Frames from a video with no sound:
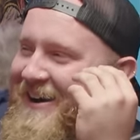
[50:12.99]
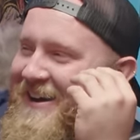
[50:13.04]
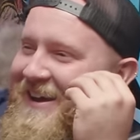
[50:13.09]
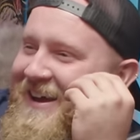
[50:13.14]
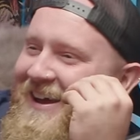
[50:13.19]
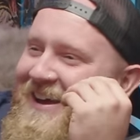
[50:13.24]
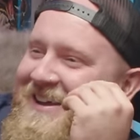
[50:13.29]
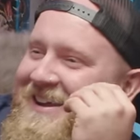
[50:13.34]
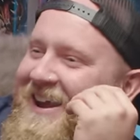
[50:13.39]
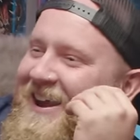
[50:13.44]

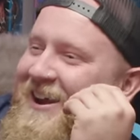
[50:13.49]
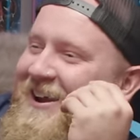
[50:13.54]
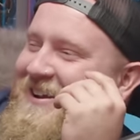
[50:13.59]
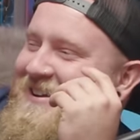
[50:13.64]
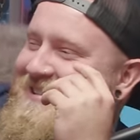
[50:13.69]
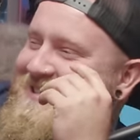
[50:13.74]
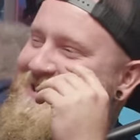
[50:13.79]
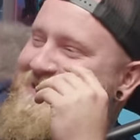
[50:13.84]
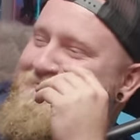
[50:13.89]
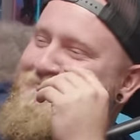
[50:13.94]

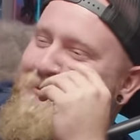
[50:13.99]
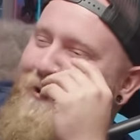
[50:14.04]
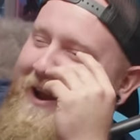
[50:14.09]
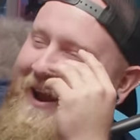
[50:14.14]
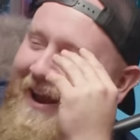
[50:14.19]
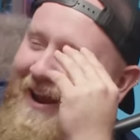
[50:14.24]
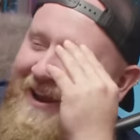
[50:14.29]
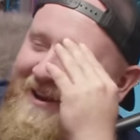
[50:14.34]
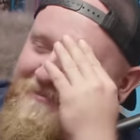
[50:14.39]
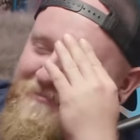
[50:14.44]
You're
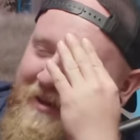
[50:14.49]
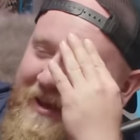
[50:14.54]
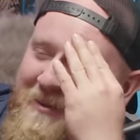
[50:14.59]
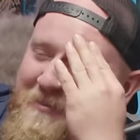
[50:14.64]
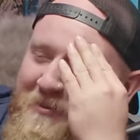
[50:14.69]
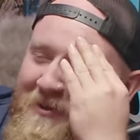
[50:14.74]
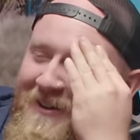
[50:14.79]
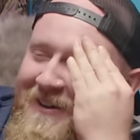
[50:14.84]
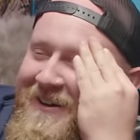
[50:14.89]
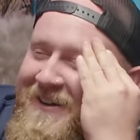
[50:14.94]
spraying
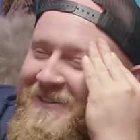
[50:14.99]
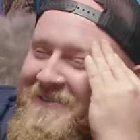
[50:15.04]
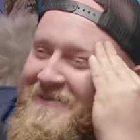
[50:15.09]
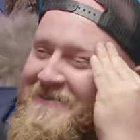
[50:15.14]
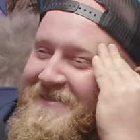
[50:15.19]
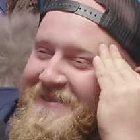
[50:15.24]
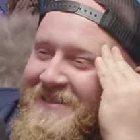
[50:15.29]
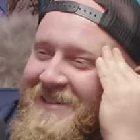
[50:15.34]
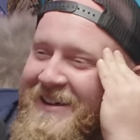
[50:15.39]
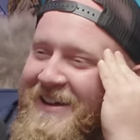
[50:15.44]
people.
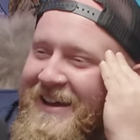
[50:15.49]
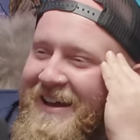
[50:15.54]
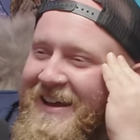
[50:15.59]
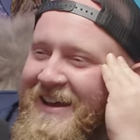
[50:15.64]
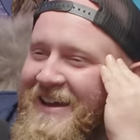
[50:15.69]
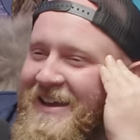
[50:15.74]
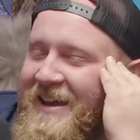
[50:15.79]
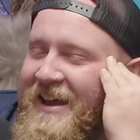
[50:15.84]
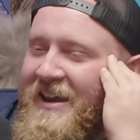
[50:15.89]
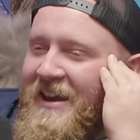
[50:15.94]

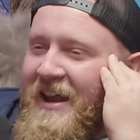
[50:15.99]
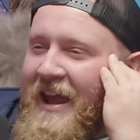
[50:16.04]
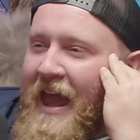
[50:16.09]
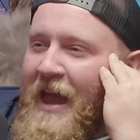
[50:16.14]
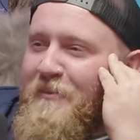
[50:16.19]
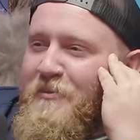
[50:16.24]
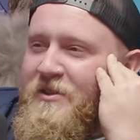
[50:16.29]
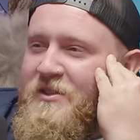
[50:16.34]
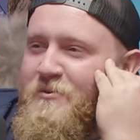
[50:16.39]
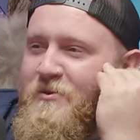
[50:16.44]
And it
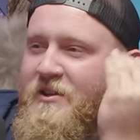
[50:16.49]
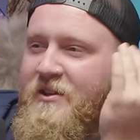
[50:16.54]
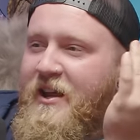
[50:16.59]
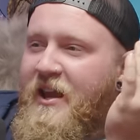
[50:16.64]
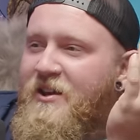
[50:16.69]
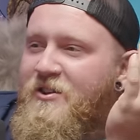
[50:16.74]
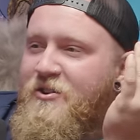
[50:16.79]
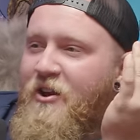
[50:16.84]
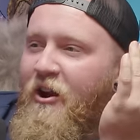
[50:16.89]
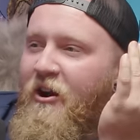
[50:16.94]
happens when you
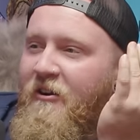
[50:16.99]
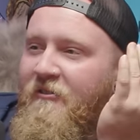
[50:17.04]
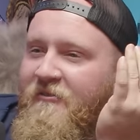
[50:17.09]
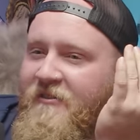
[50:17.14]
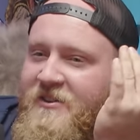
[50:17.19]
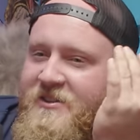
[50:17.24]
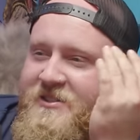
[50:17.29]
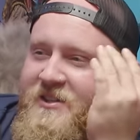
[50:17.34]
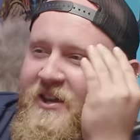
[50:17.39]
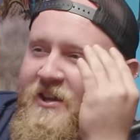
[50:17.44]
get
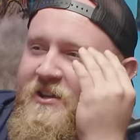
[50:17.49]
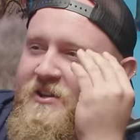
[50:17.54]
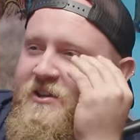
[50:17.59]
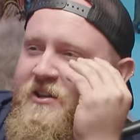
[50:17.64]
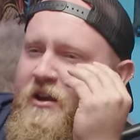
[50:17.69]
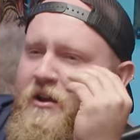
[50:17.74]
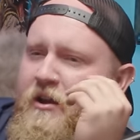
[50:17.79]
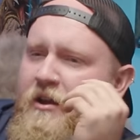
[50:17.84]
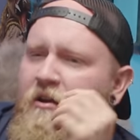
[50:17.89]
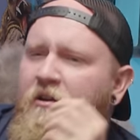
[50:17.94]
nervous, didn't
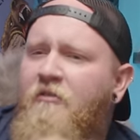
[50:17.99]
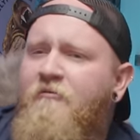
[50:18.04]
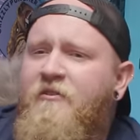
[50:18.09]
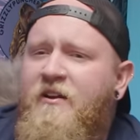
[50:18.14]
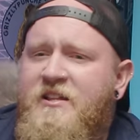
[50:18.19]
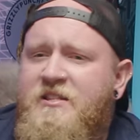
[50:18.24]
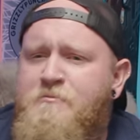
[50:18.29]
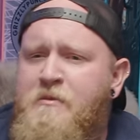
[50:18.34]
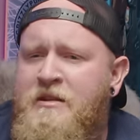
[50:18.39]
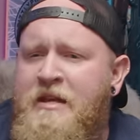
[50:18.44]
you? You're like, oh,
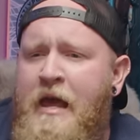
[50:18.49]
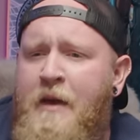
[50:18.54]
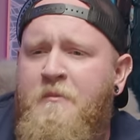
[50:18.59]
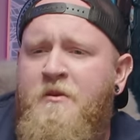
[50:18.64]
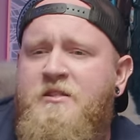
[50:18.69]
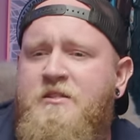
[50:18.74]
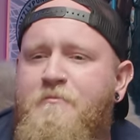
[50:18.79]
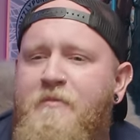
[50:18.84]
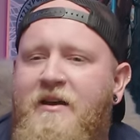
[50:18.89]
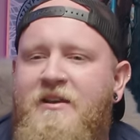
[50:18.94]
fuck, it's about to
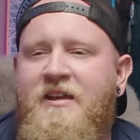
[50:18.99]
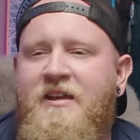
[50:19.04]
happen.